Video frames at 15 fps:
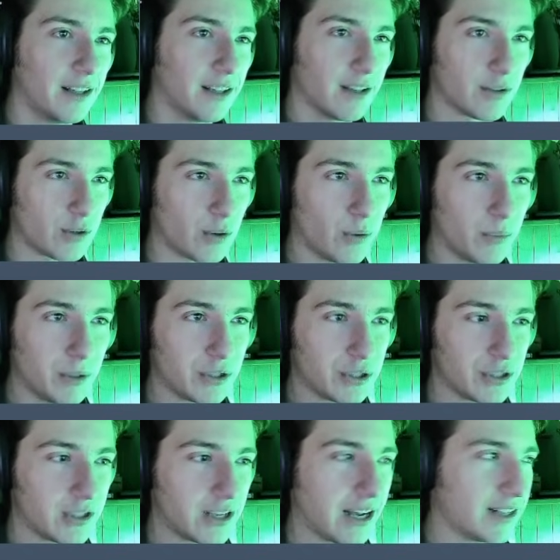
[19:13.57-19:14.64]
There's a whole bunch of
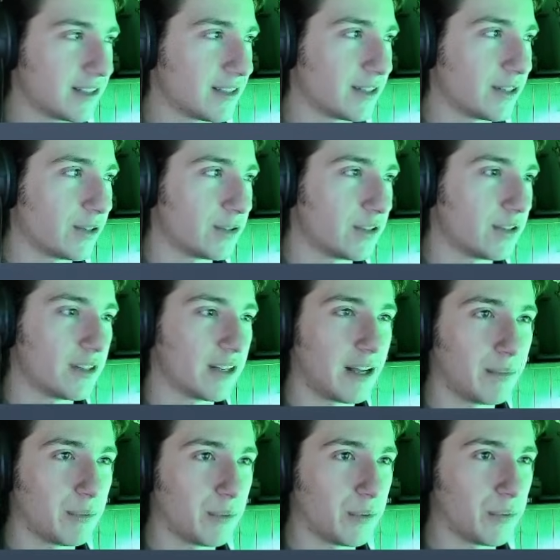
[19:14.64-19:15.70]
science that goes into that,
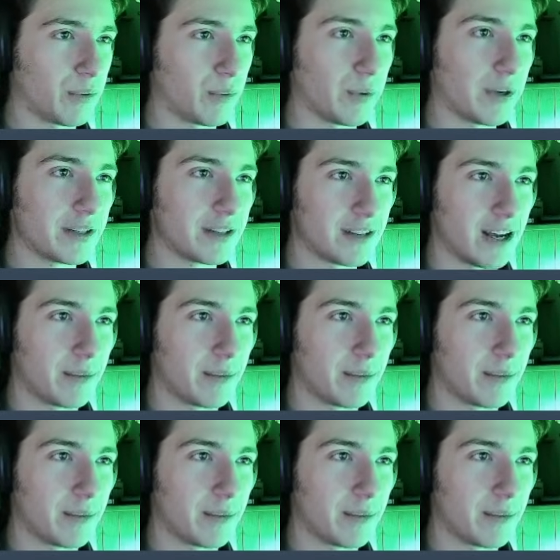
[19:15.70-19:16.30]
but we won't waste time